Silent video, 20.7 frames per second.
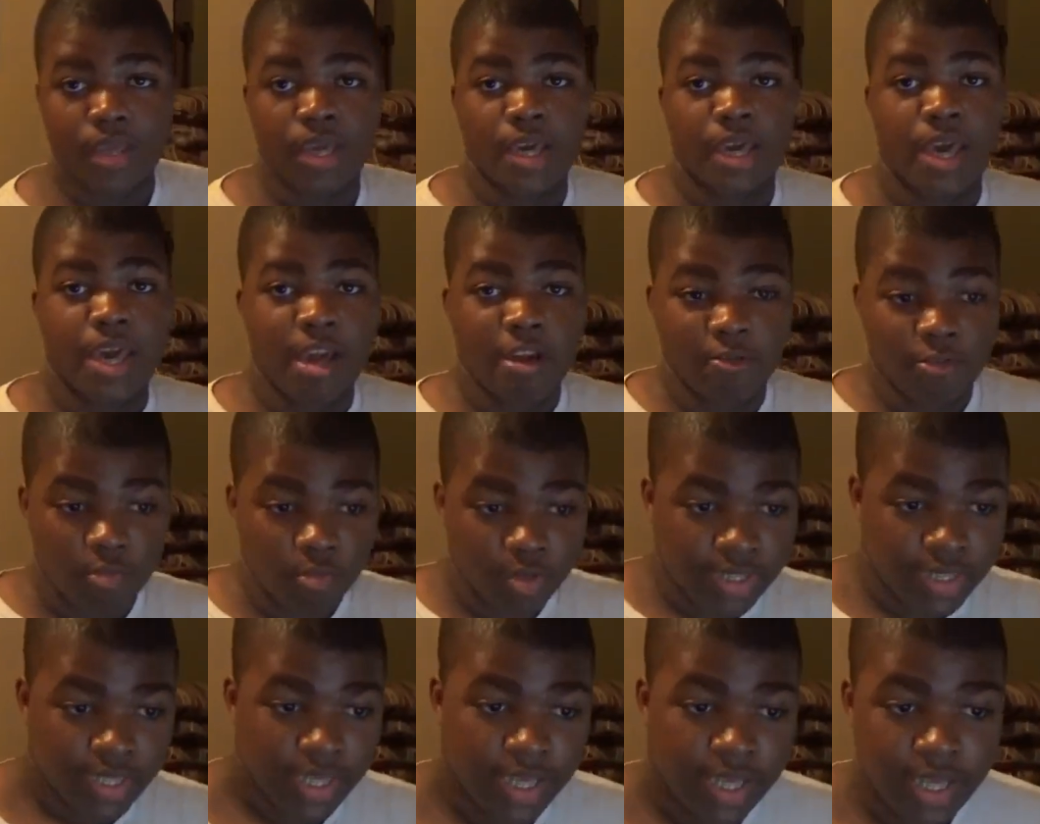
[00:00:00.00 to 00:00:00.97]
Hey
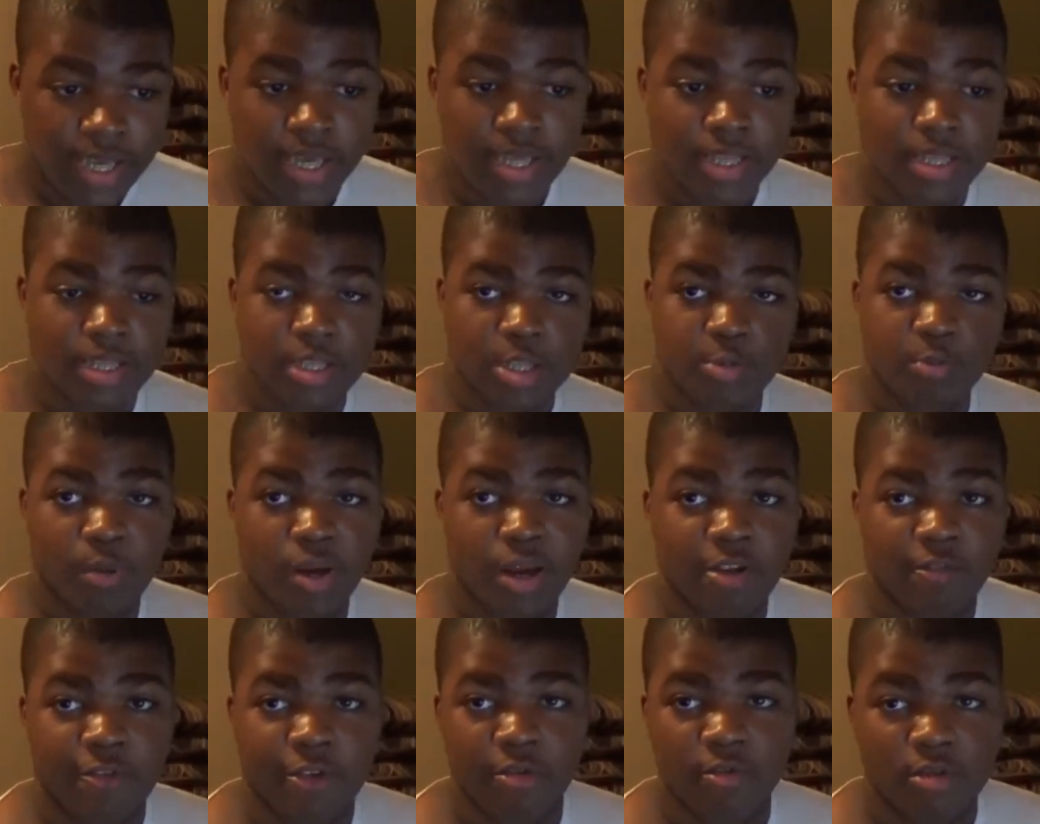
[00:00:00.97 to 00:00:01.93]
everyone, this is
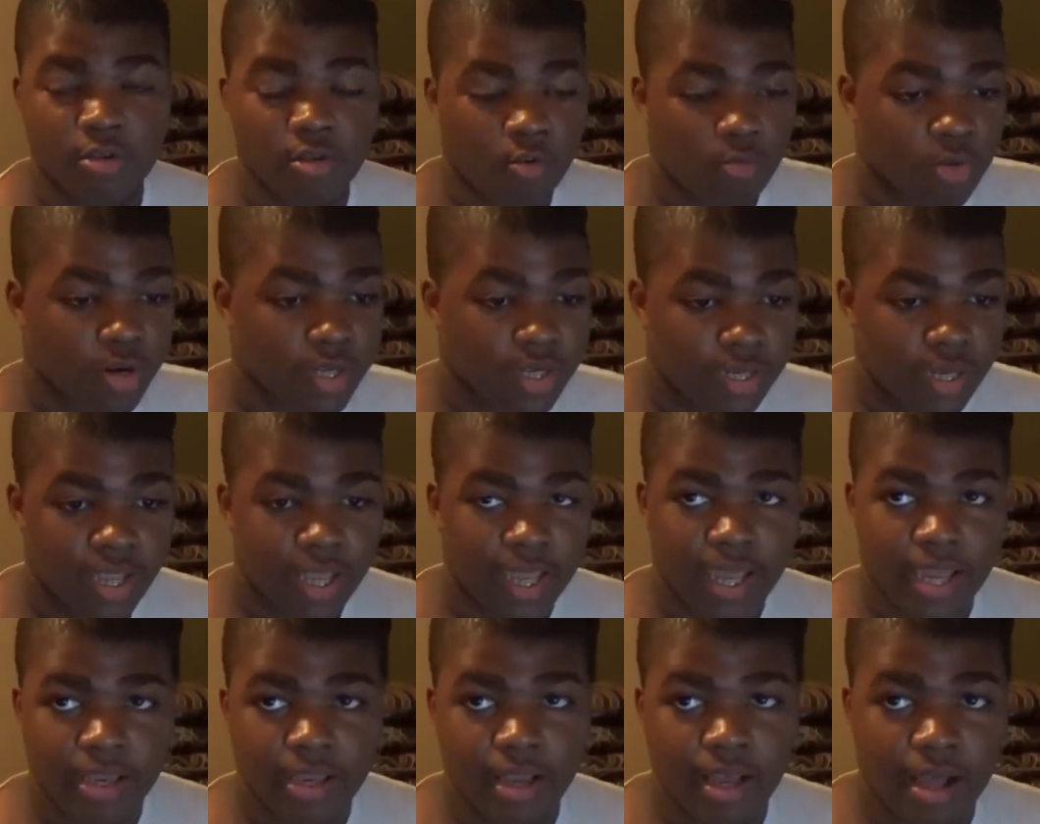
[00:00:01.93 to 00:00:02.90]
SpiderFan101,
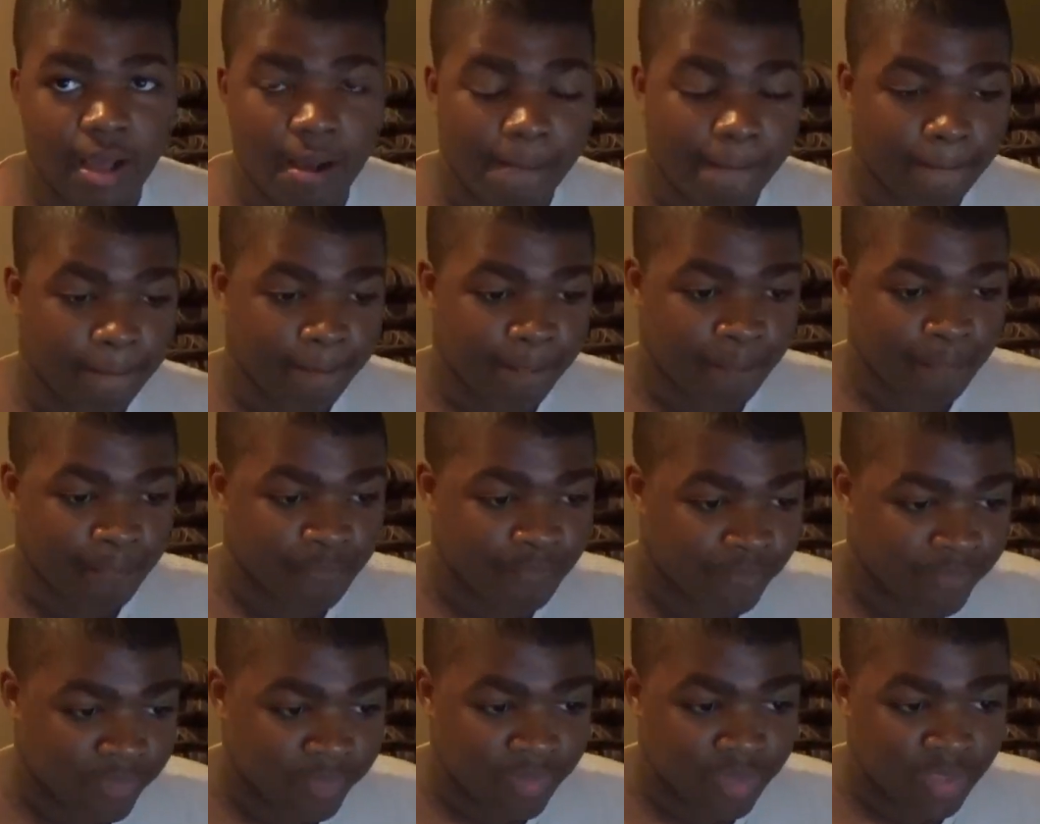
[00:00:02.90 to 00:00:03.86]
and
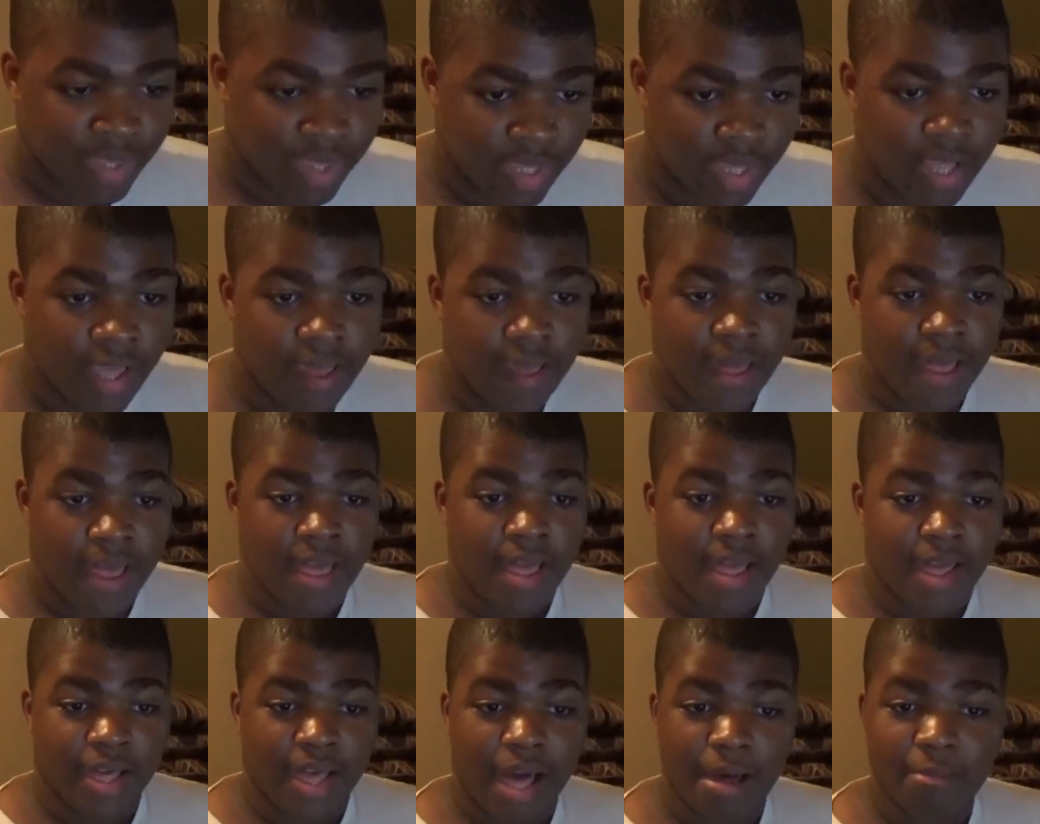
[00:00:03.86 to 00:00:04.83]

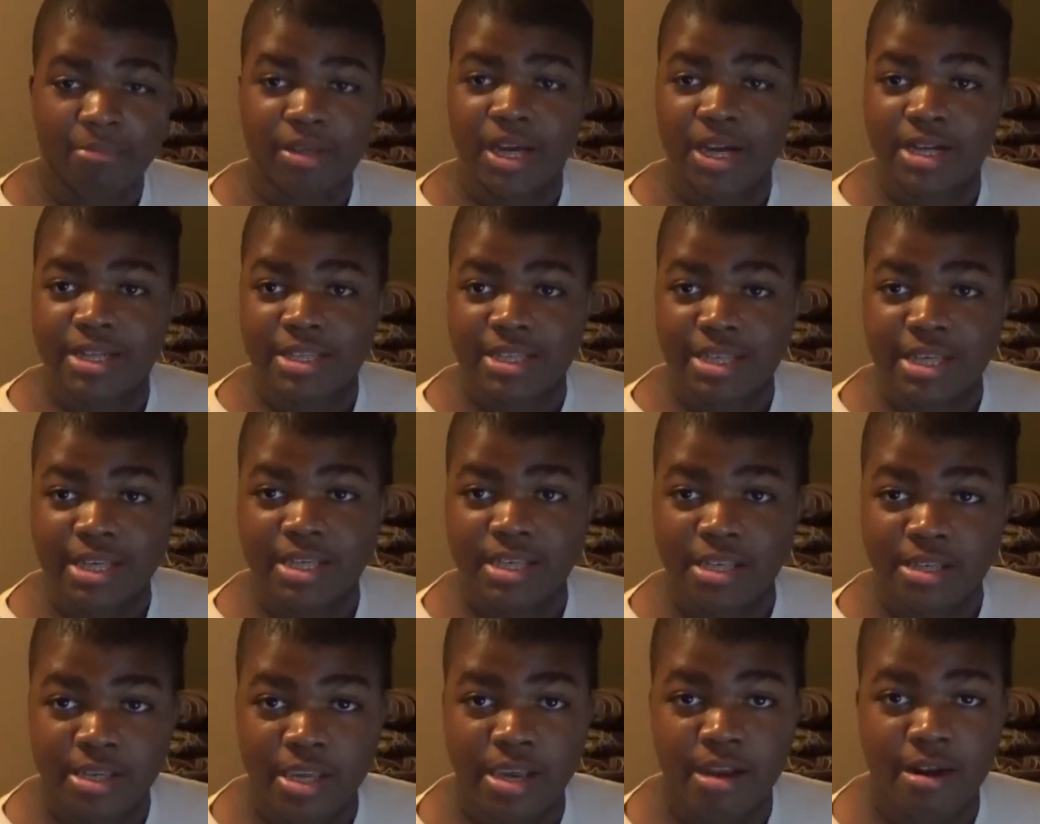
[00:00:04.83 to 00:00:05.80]
Comic-Con season
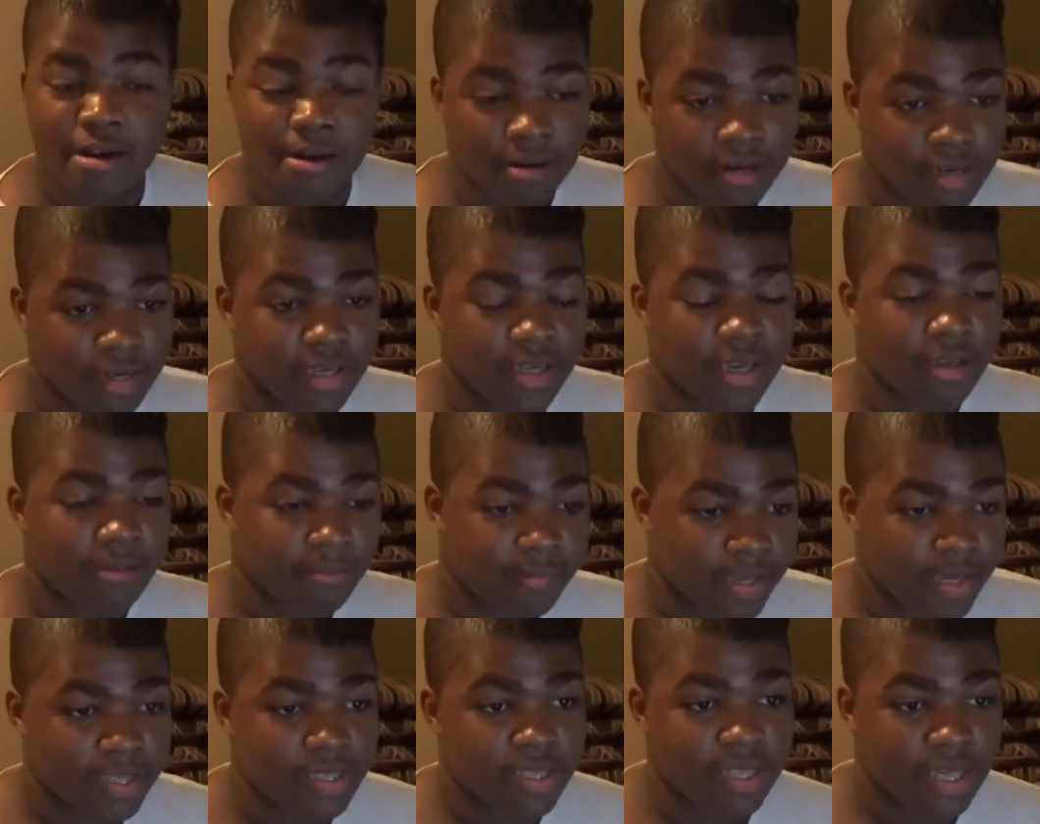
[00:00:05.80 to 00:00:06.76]
is here. Yep,
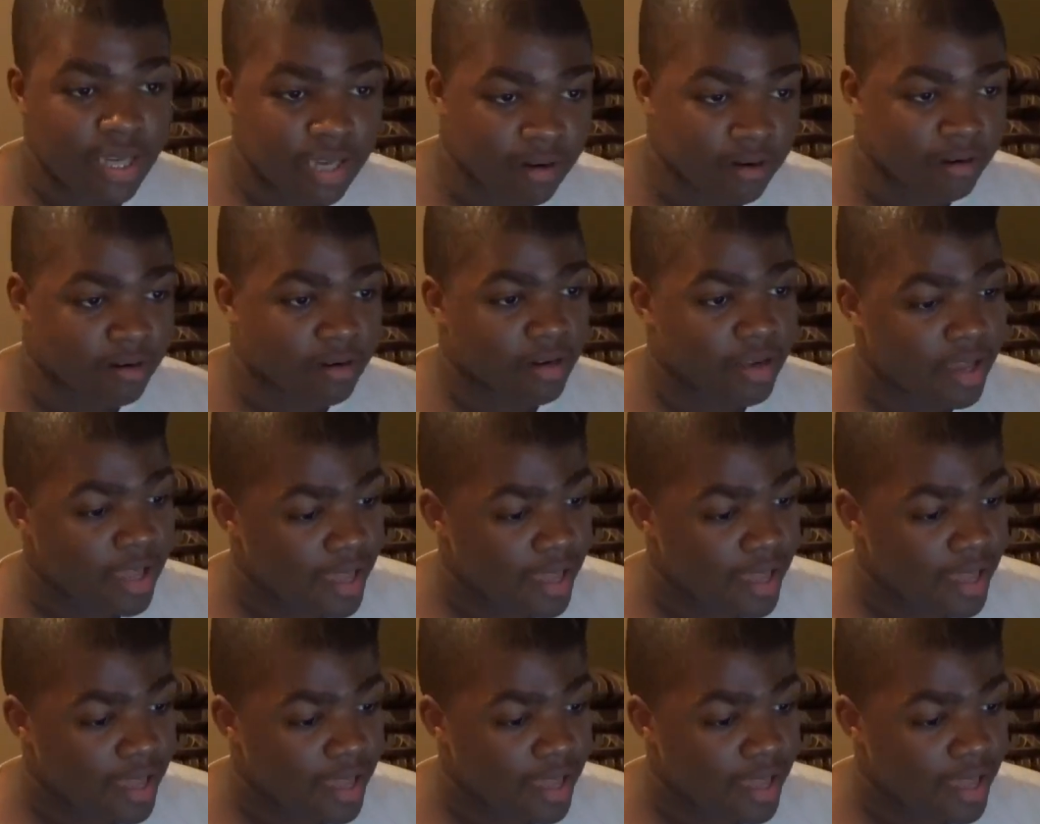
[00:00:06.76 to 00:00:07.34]
it's here.